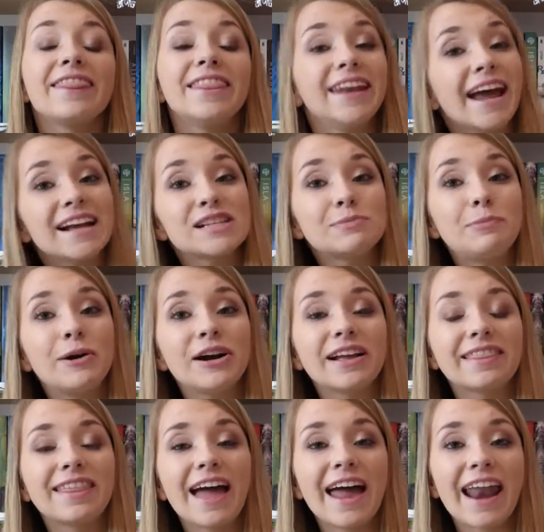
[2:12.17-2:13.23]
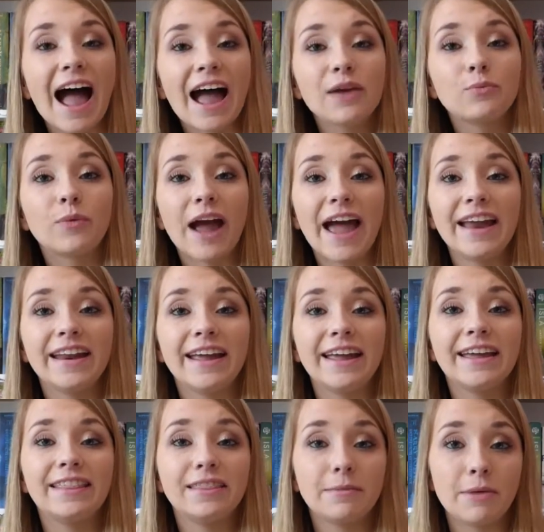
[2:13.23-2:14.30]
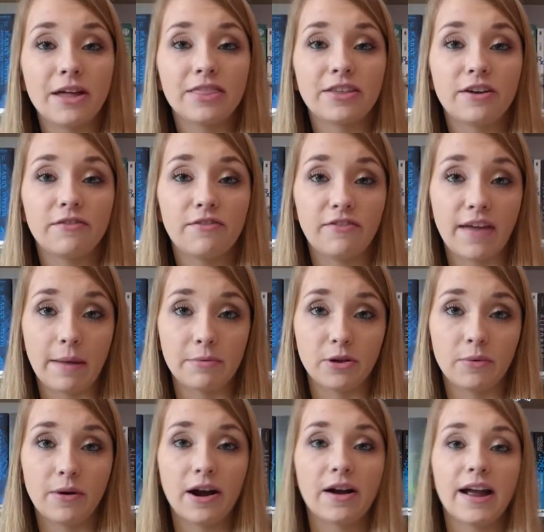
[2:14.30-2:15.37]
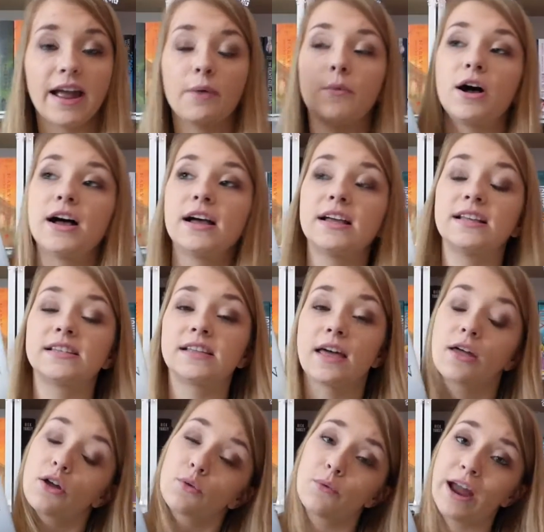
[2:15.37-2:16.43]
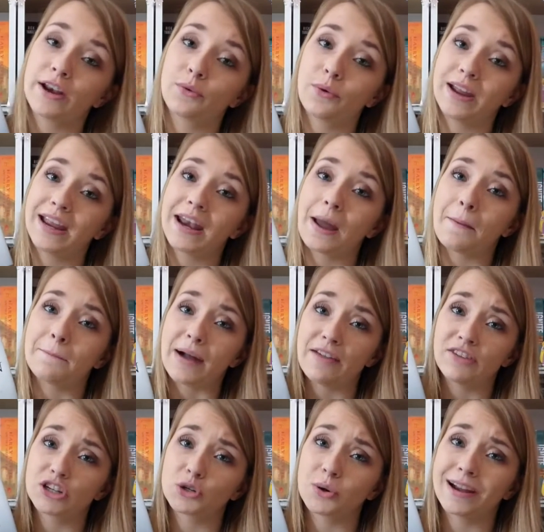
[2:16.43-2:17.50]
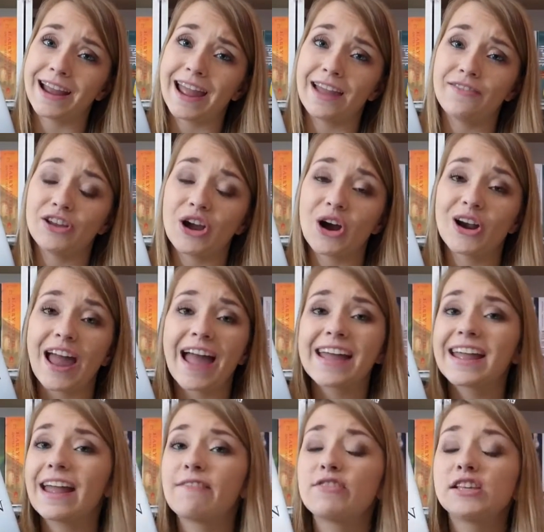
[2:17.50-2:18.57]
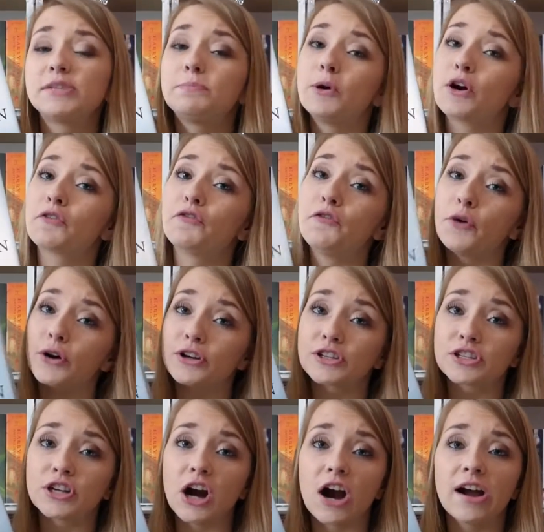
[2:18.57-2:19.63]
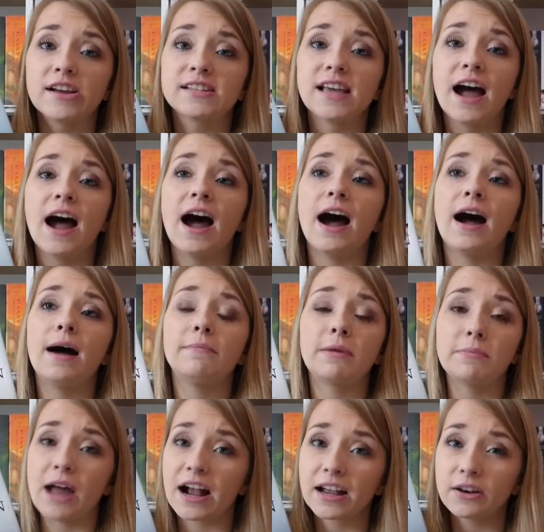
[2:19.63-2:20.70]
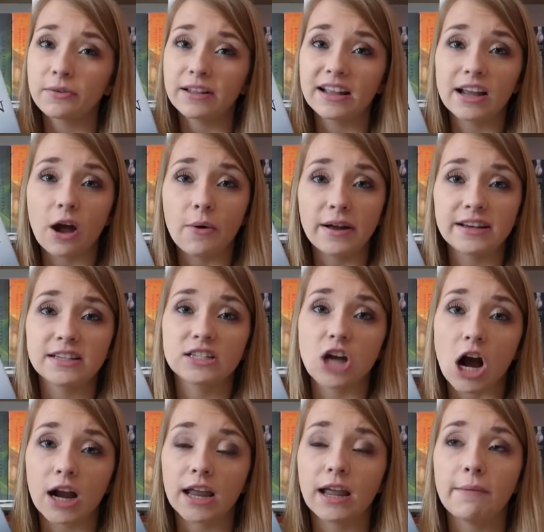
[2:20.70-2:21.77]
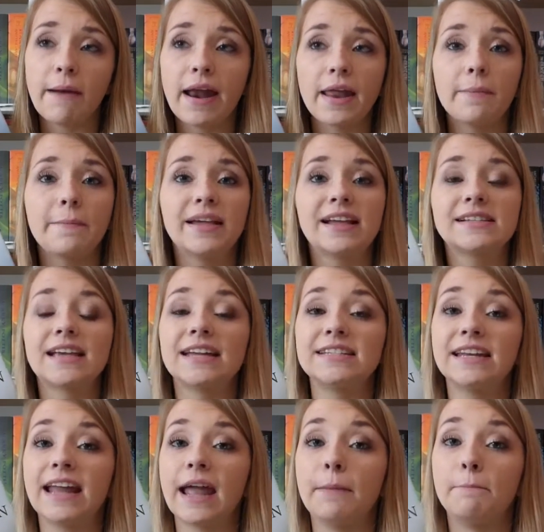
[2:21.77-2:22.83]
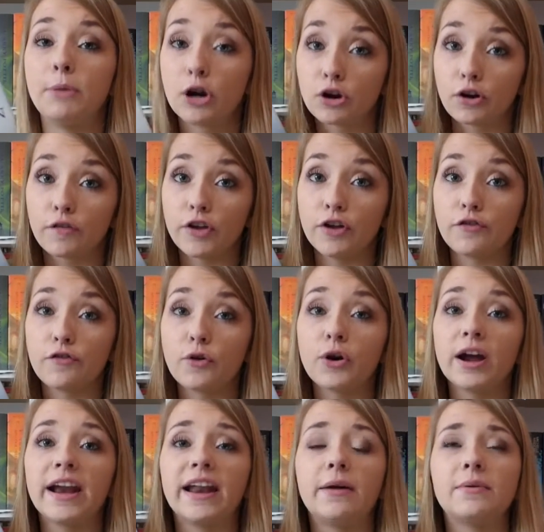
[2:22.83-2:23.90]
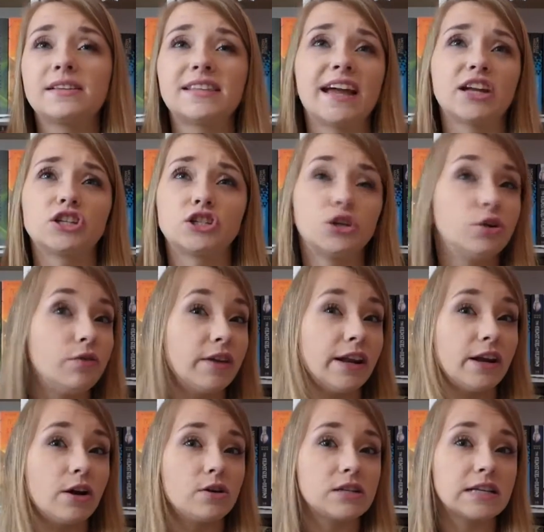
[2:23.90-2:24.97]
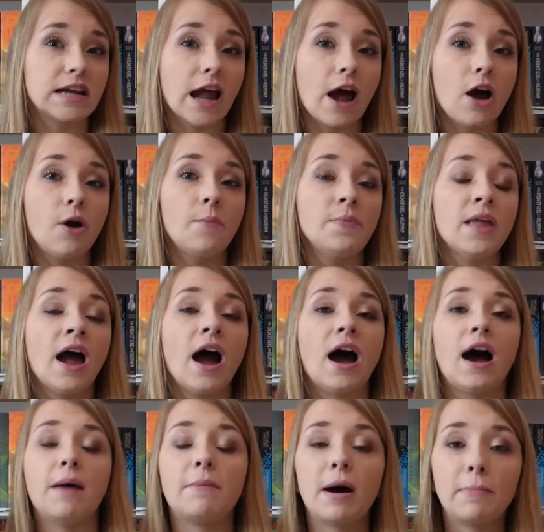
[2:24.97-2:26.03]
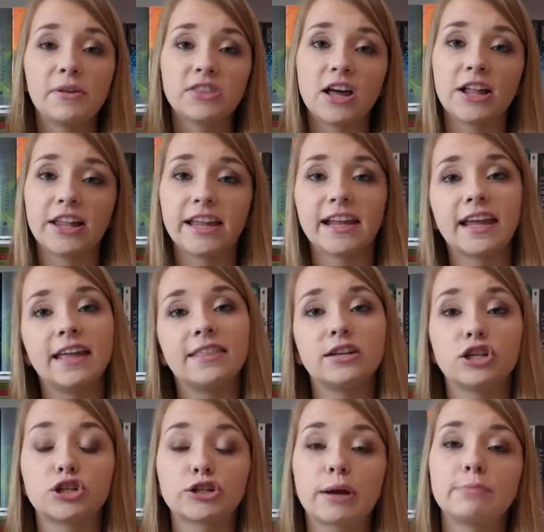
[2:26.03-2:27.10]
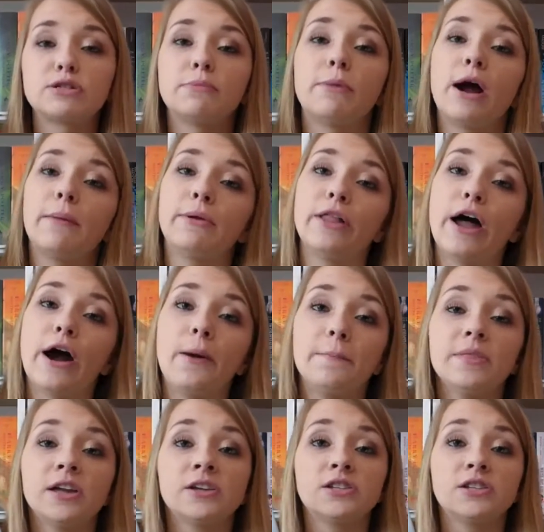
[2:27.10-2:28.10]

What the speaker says: The next book that I read in the month of February was Red Queen by Victoria Aveyard. I gave this book 4 stars. I'm not going to really go into talking about it because I did a book review for it. It was like 2 videos ago. I'll put the link in the description bar below.